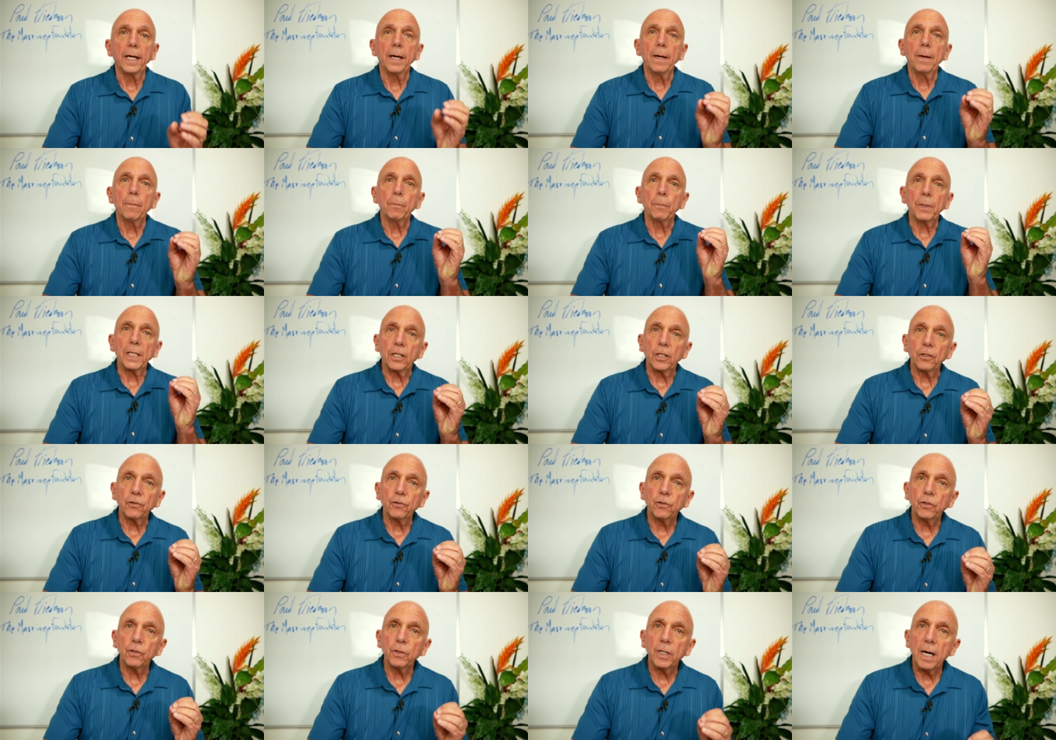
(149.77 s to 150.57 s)
Because
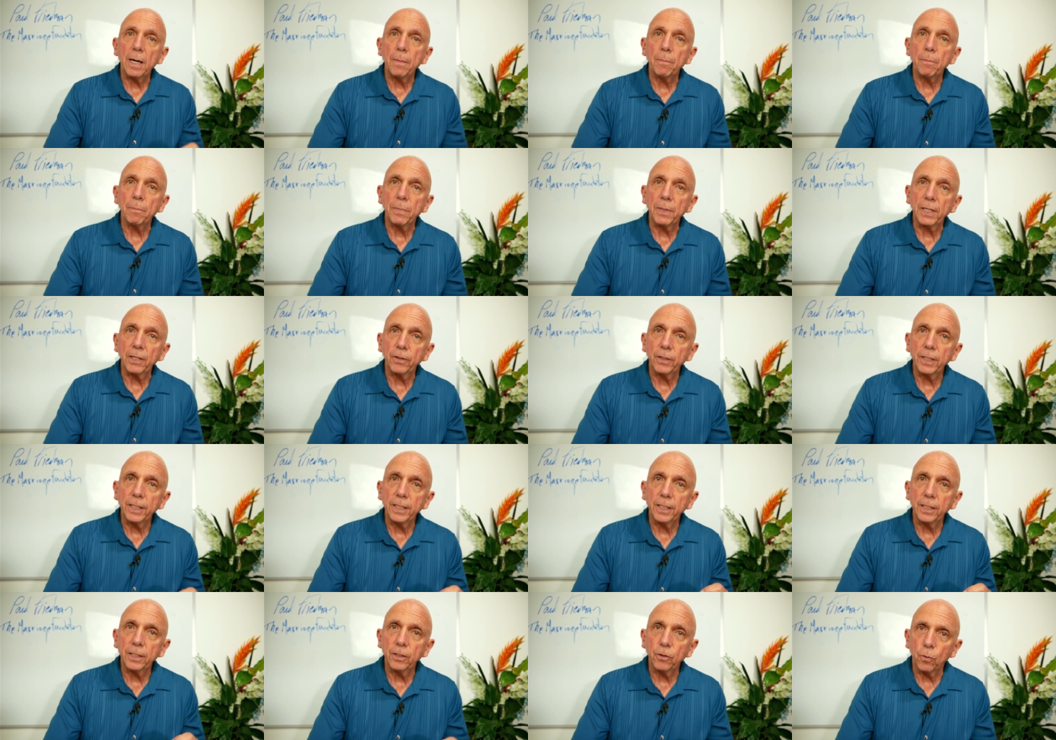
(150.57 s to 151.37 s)
you got married
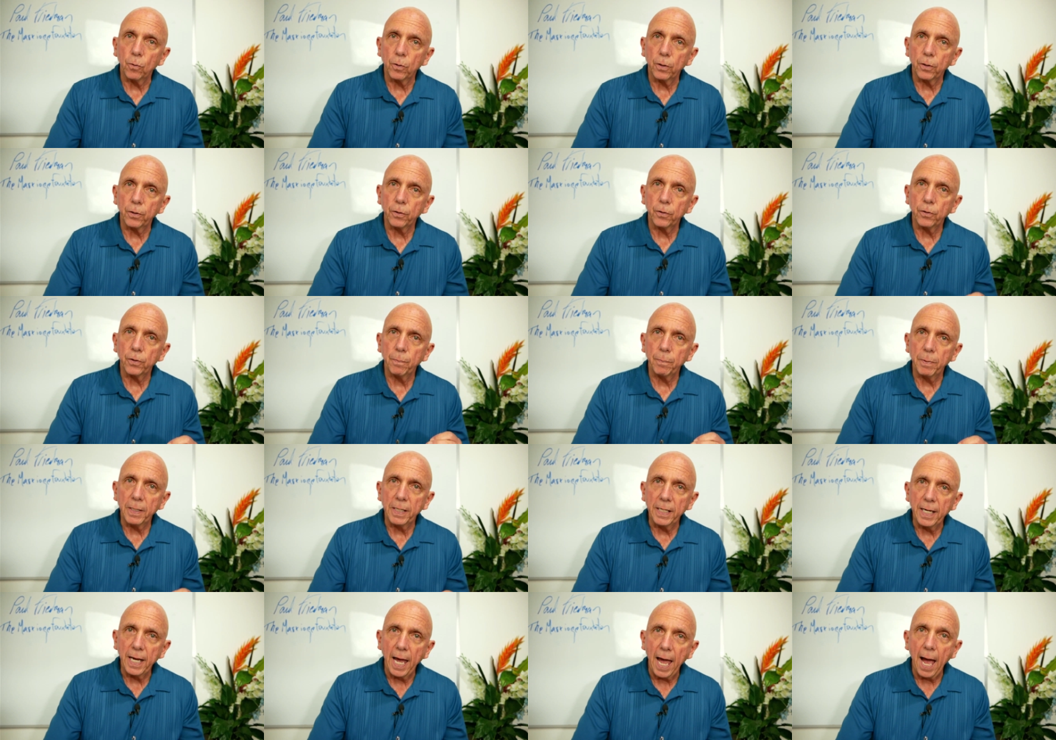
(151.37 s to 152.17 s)
in order to be
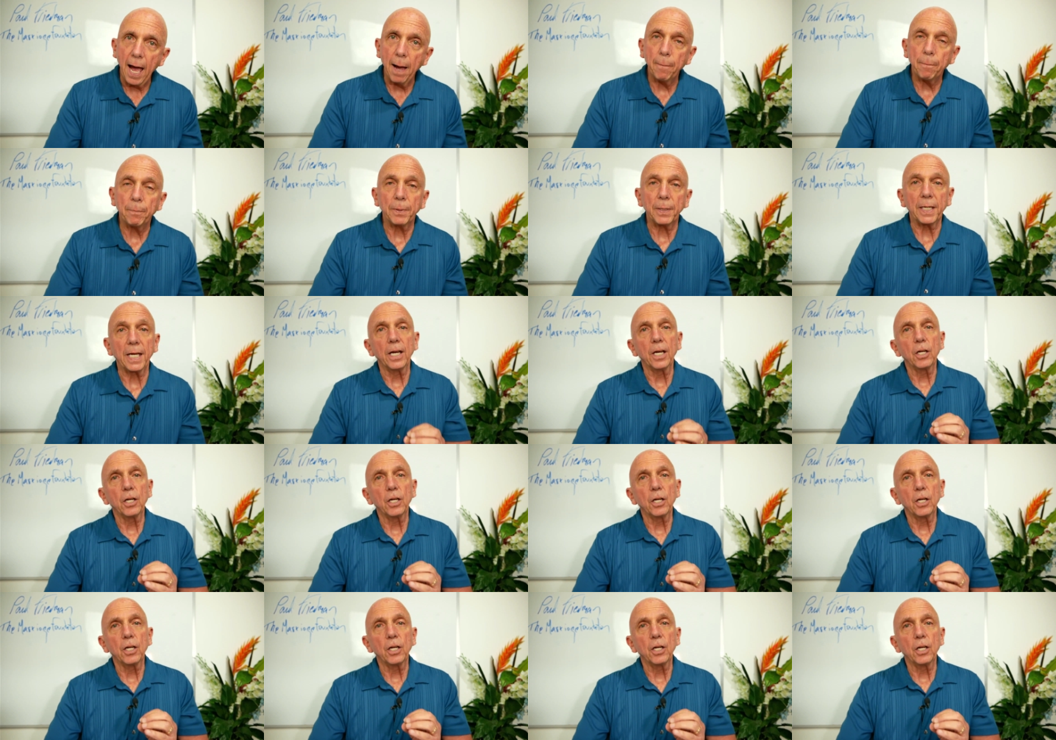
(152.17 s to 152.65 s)
happy.